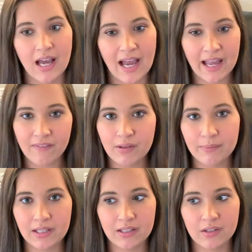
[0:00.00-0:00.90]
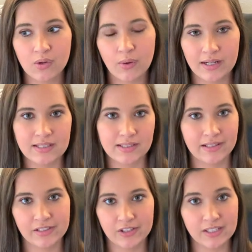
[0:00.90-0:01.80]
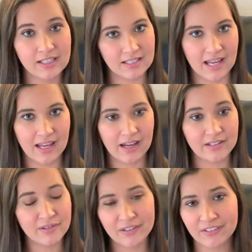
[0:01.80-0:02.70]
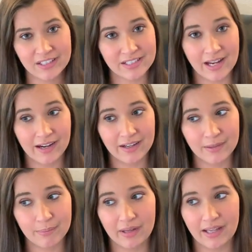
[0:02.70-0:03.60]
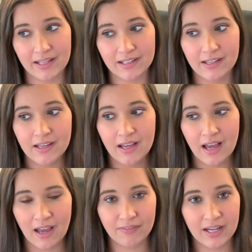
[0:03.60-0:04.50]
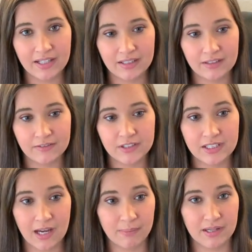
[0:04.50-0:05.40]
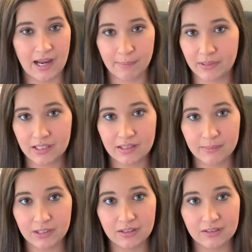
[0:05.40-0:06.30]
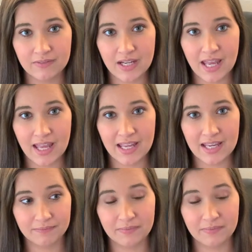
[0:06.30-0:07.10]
I haven't been quite as tired during the day. I do get really tired but I've kind of stopped napping in the middle of the day.